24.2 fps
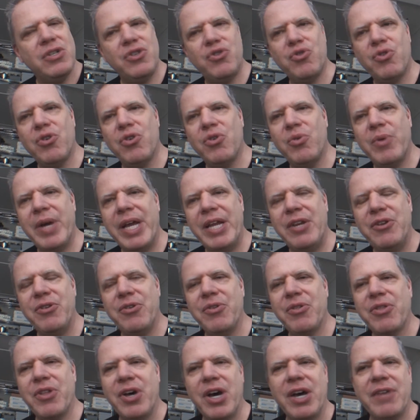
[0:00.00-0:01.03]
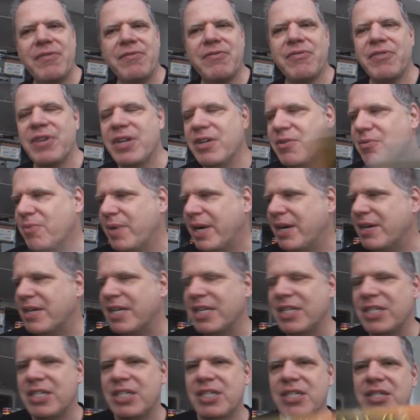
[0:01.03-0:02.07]
Doorway to Thought-Free
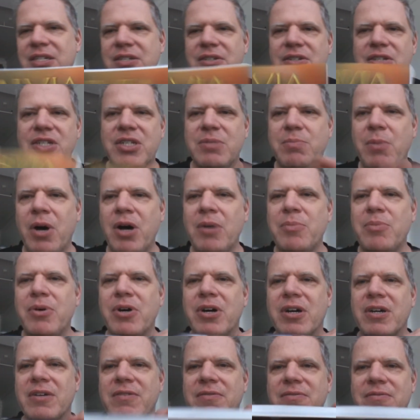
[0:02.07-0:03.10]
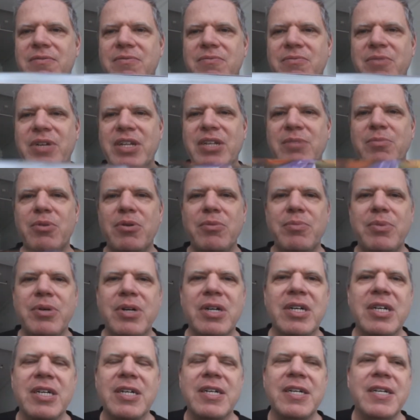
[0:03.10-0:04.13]
Awareness. Small book, readable
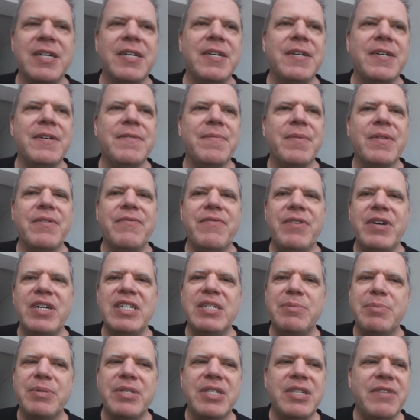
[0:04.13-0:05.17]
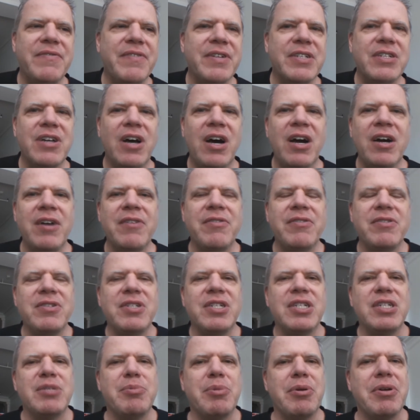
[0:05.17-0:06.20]
book, very specific to
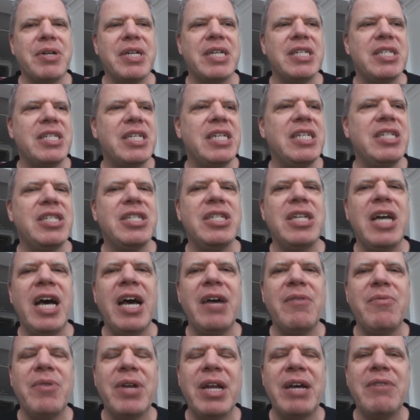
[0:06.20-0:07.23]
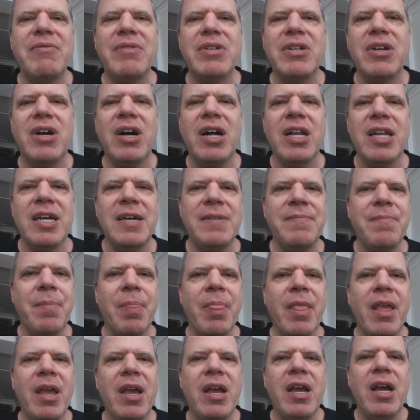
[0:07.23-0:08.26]
Arthur's experience. He's not what I would call a
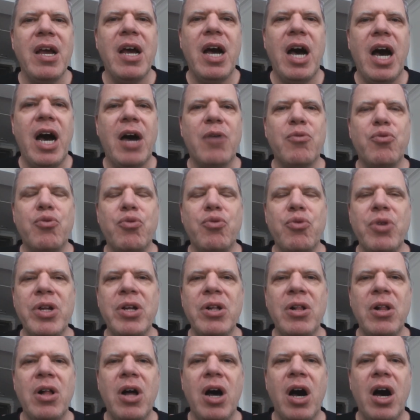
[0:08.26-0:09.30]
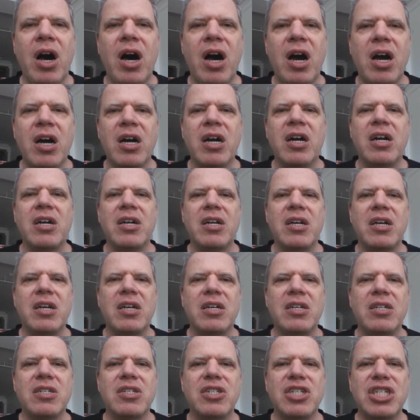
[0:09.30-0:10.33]
real hard
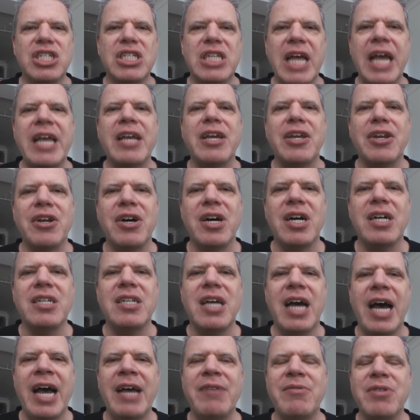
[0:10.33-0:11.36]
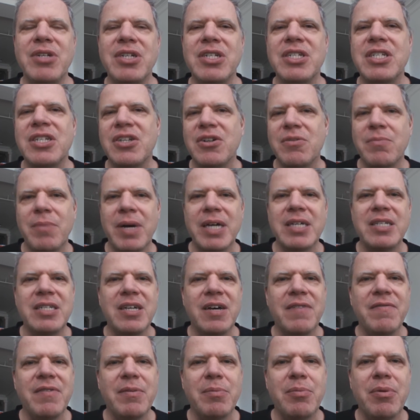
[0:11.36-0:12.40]
psychonaut. I would consider
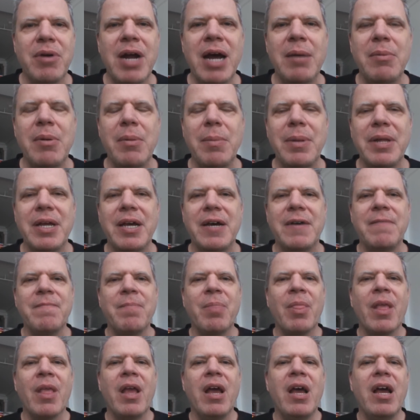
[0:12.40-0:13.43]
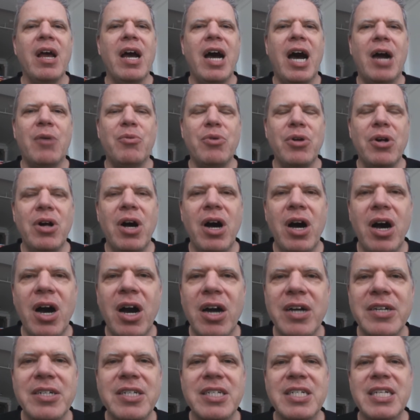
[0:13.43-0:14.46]
myself probably a real
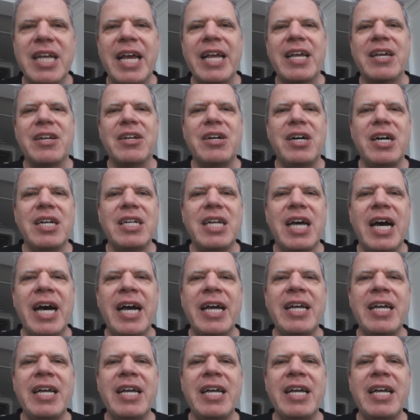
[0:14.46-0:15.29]
hard psychonaut.